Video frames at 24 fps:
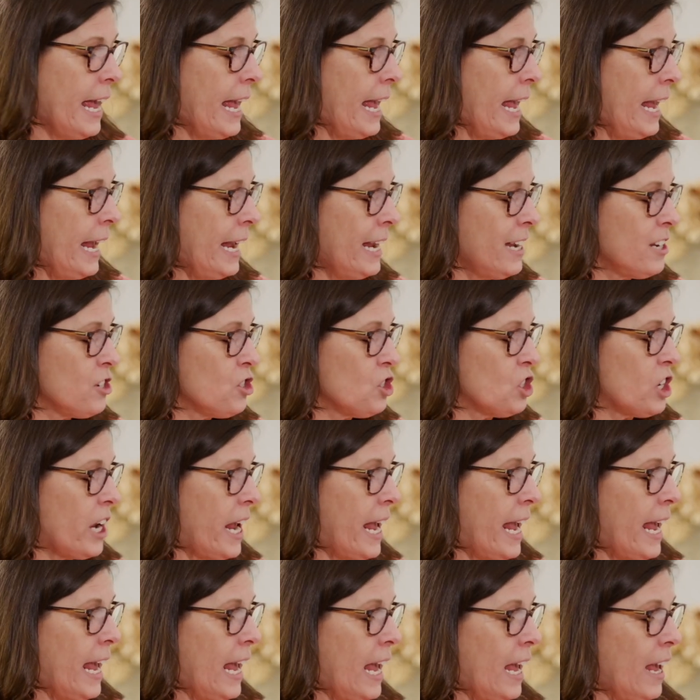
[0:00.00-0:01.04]

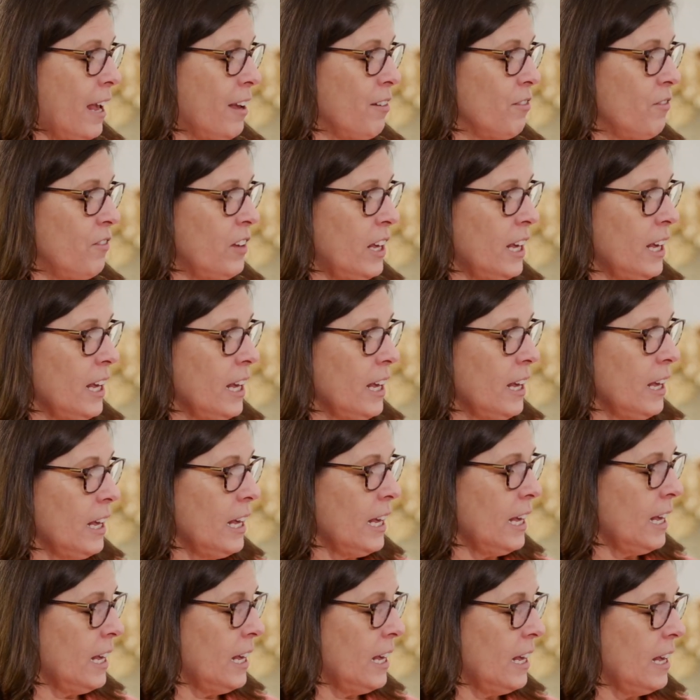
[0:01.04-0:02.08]

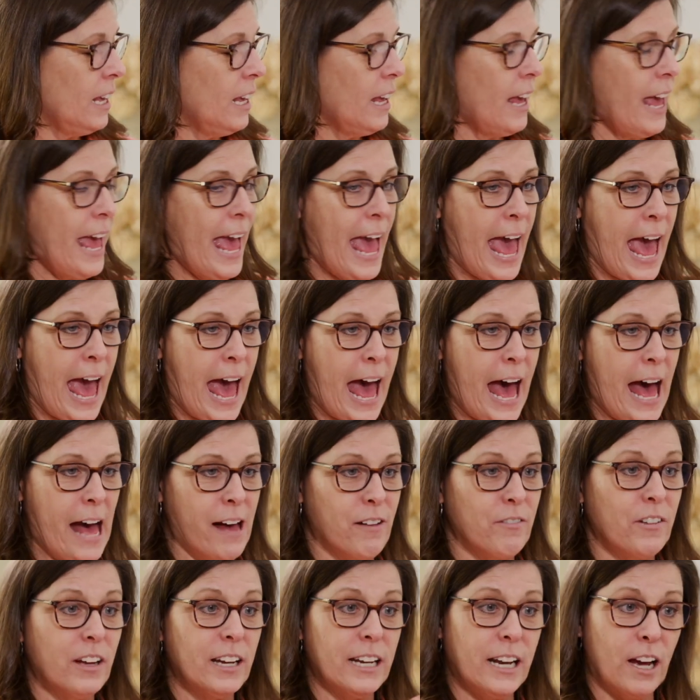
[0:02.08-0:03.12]
H-A-V-E,
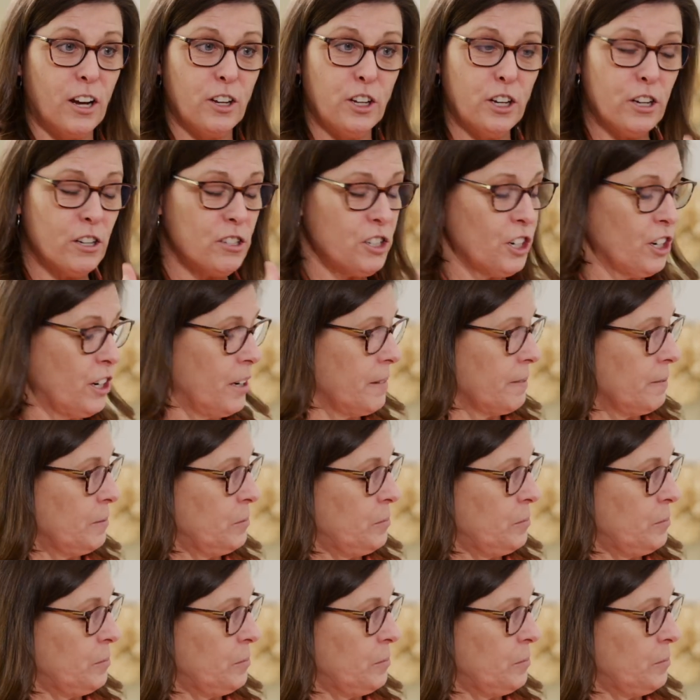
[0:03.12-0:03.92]
have. Now your turn.